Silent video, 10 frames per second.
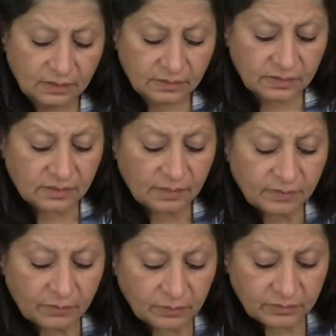This time
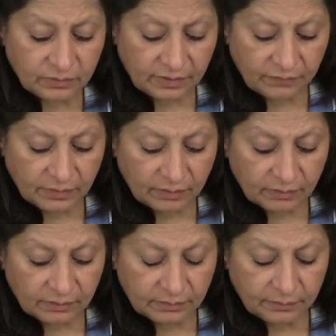they want to leave you
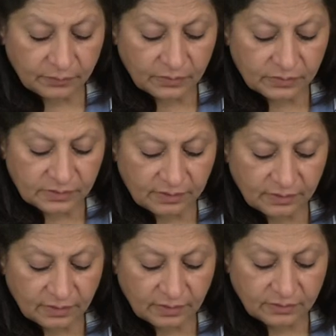alone because they
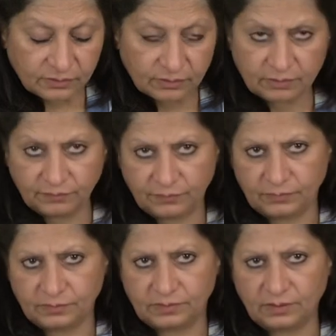think that you are
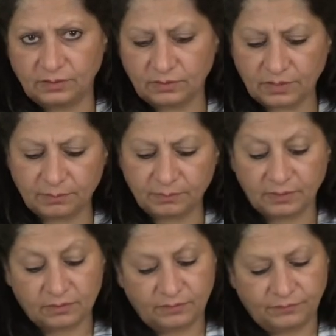confused and you keep
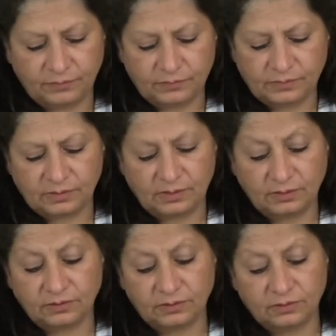being confused and
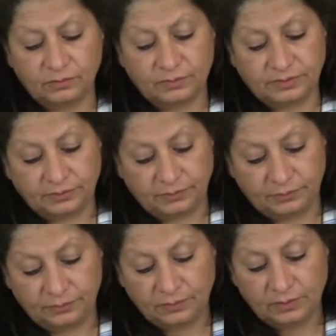you don't know what to do.